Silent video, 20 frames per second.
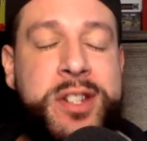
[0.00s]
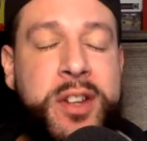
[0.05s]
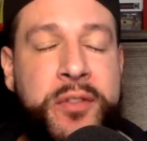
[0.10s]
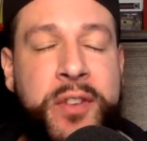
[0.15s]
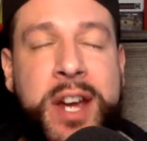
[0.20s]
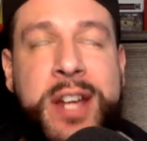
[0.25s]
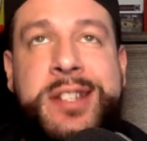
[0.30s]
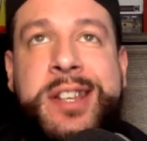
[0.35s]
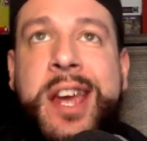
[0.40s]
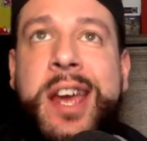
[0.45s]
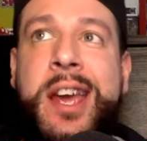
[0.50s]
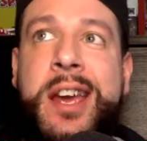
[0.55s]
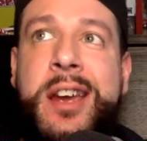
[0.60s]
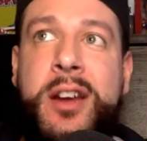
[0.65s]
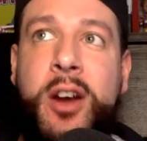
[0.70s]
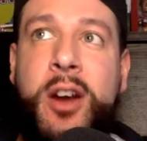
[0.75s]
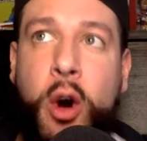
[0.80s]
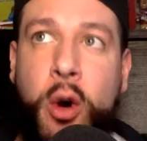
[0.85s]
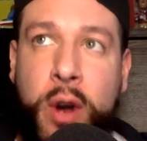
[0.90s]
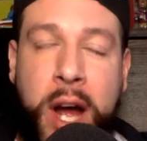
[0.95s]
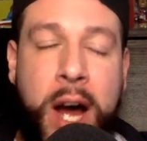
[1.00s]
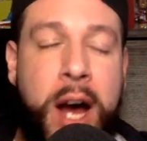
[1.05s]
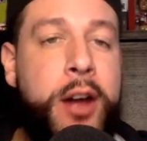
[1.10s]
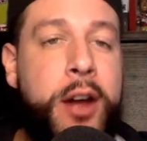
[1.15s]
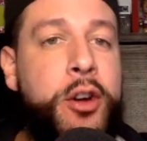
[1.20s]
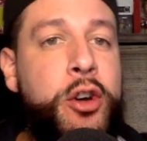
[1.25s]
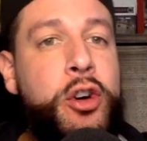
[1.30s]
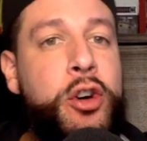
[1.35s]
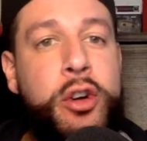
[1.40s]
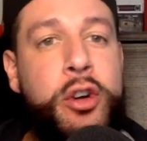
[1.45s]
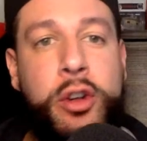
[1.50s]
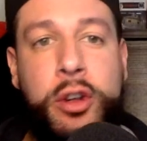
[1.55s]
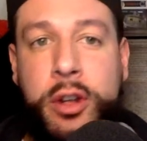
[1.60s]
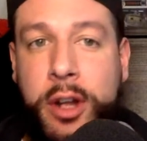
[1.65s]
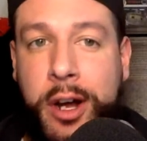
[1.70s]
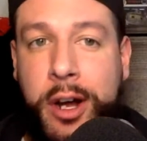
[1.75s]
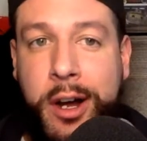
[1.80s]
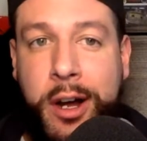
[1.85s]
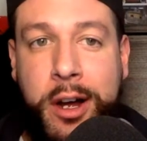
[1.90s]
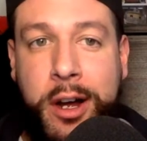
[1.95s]
Stefanski,
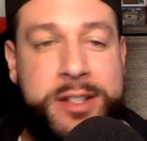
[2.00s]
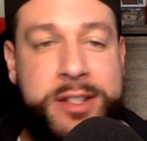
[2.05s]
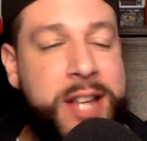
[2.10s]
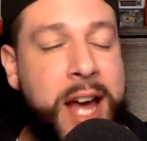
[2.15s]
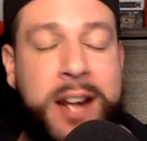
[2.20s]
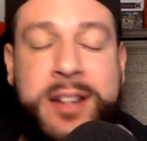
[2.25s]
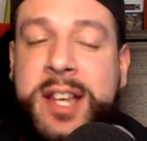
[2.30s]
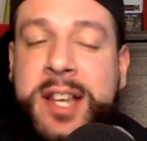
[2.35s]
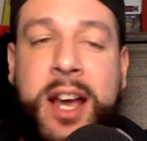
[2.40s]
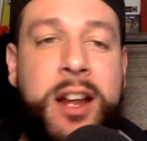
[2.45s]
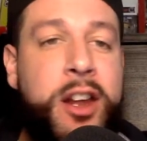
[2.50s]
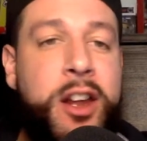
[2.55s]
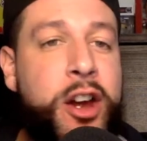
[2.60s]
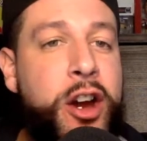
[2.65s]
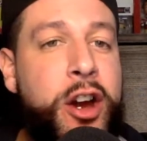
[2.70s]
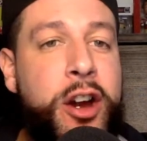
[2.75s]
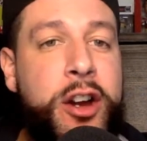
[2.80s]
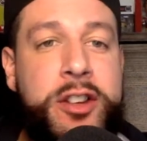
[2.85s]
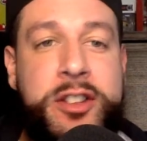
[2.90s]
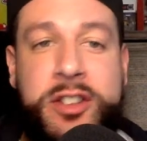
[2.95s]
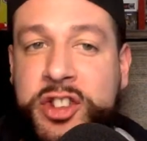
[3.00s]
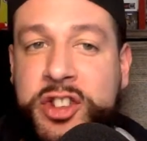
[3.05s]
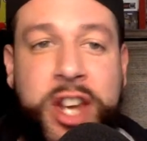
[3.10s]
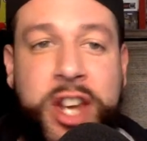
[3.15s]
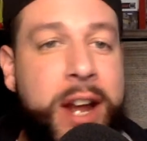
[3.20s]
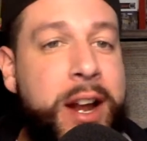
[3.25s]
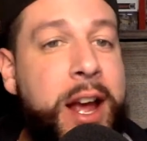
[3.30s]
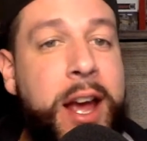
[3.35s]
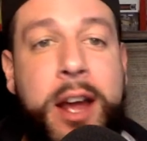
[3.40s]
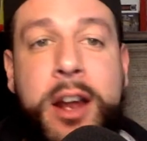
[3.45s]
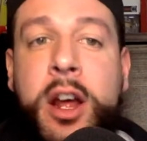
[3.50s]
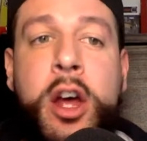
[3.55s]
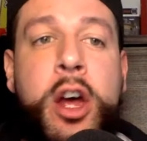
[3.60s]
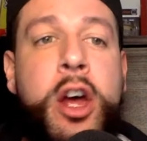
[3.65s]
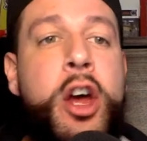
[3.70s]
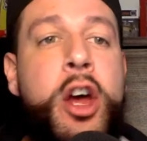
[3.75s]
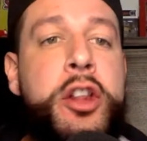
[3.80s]
O'Connell, Zach Taylor, Shanahan.